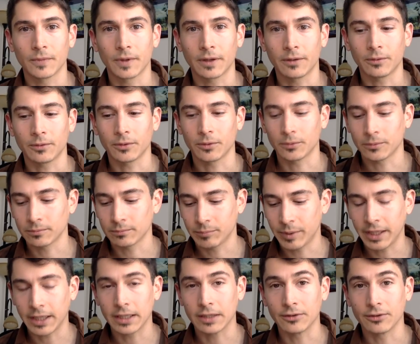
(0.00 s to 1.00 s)
I don't know,
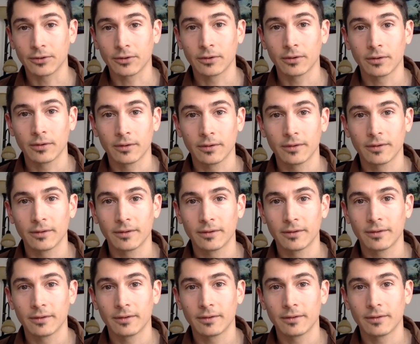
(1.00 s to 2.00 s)
pigs.
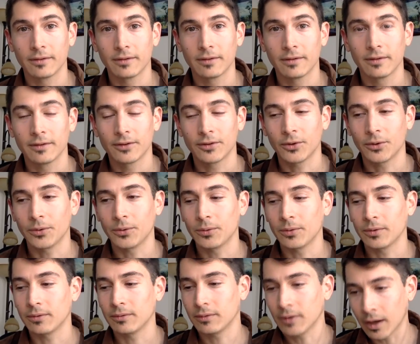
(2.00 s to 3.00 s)

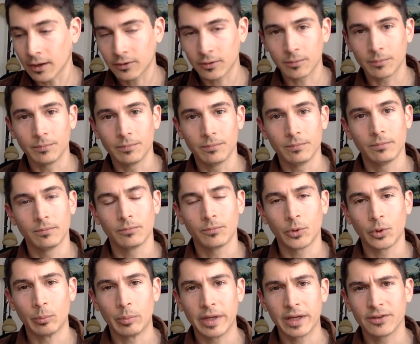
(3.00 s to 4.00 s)
So not to
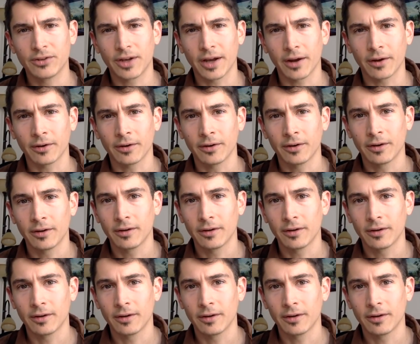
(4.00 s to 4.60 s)
put pigs down,